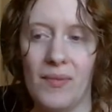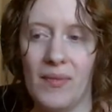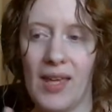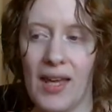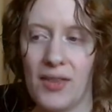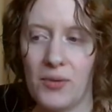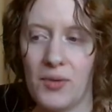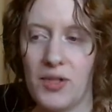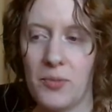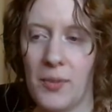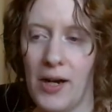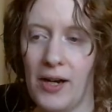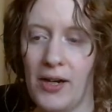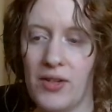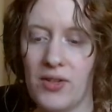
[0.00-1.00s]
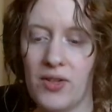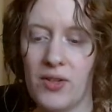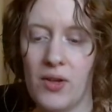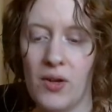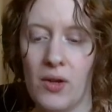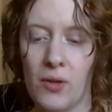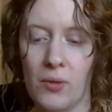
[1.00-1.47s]
Catherine's parents
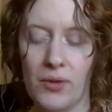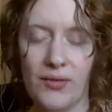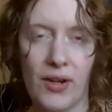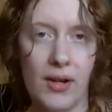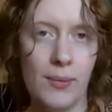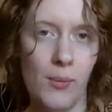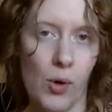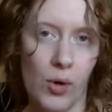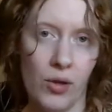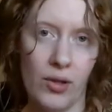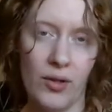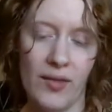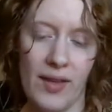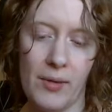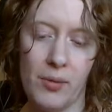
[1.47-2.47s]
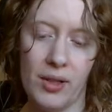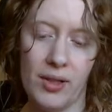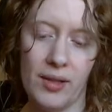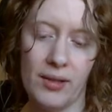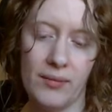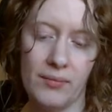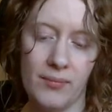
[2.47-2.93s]
were very moral. They
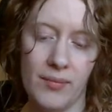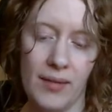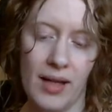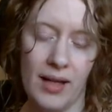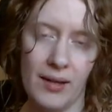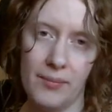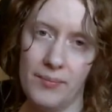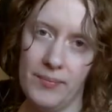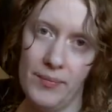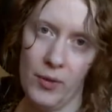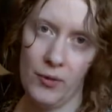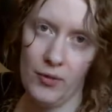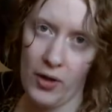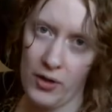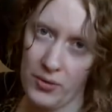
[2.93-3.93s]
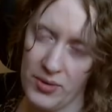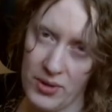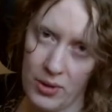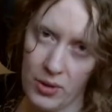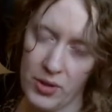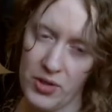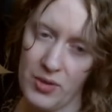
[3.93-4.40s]
were, her father is a
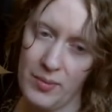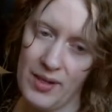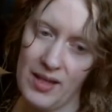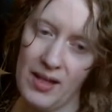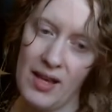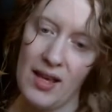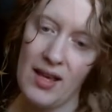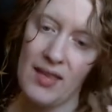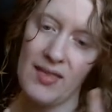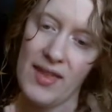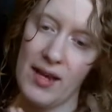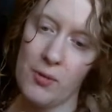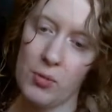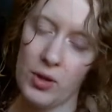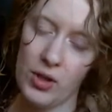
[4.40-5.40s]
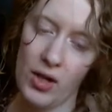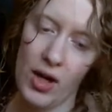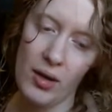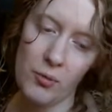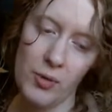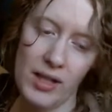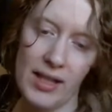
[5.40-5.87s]
clergyman. They were
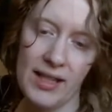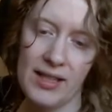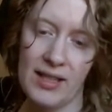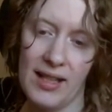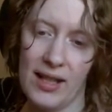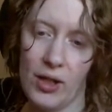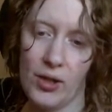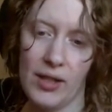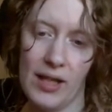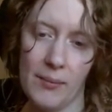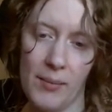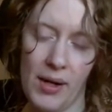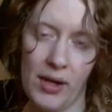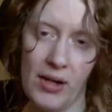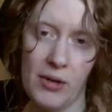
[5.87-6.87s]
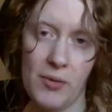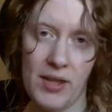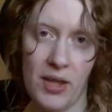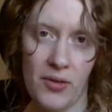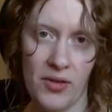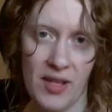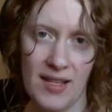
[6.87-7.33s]
not willing to let her get married
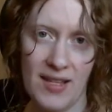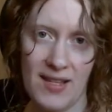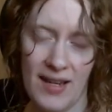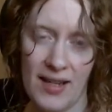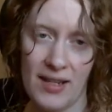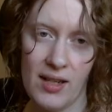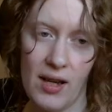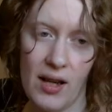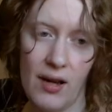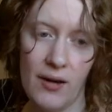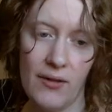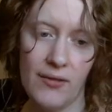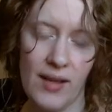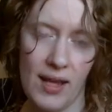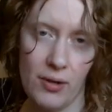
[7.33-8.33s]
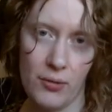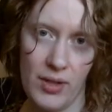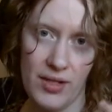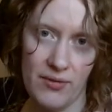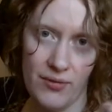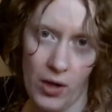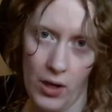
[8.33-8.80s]
without the consent of
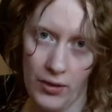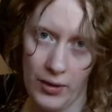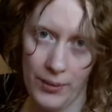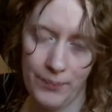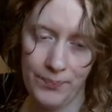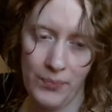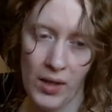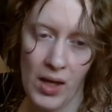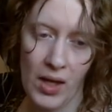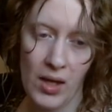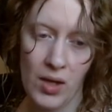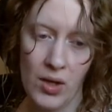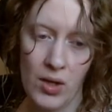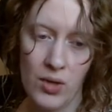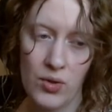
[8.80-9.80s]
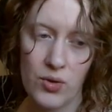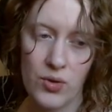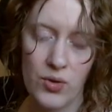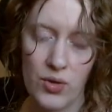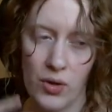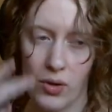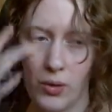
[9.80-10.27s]
Henry's father.
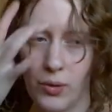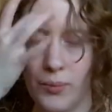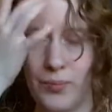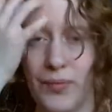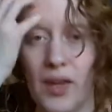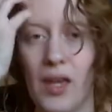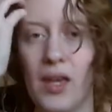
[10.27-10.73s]
So